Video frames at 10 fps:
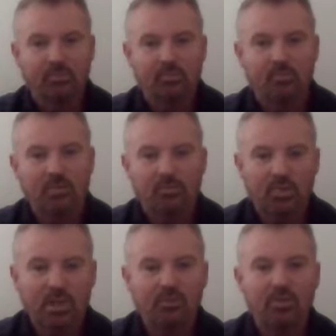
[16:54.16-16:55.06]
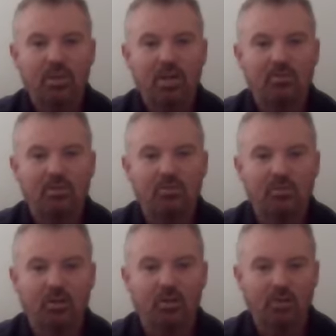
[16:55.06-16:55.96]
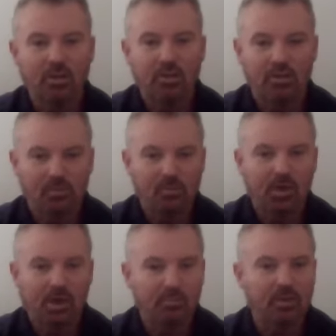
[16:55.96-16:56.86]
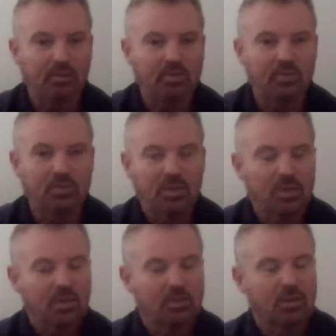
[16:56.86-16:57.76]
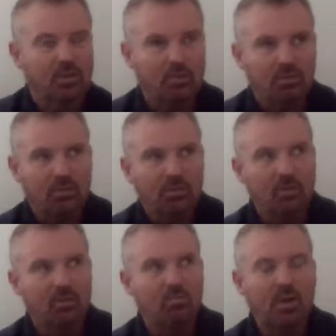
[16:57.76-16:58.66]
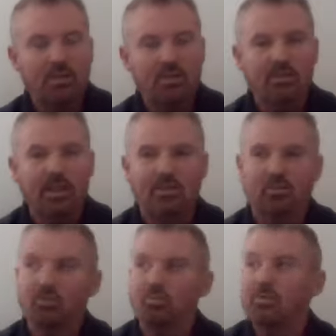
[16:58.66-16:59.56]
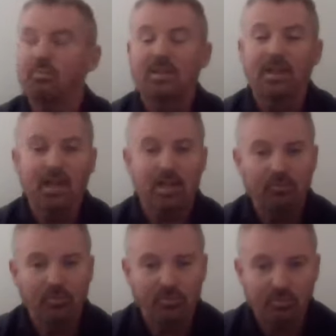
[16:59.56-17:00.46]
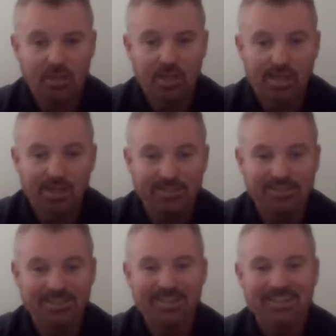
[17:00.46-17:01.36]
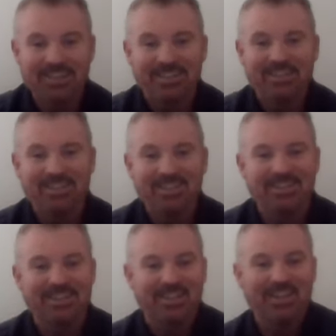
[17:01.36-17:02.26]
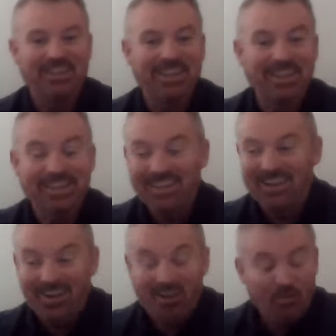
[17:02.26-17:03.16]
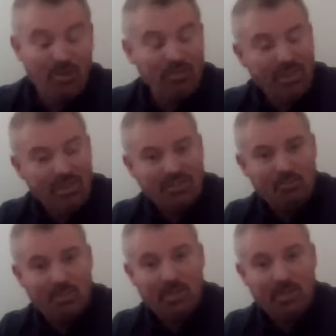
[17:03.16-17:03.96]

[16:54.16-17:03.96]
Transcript: We've never noticed hogging of the buy box. So whether that's just we've been lucky for 4 years, yeah, or whether that's a myth.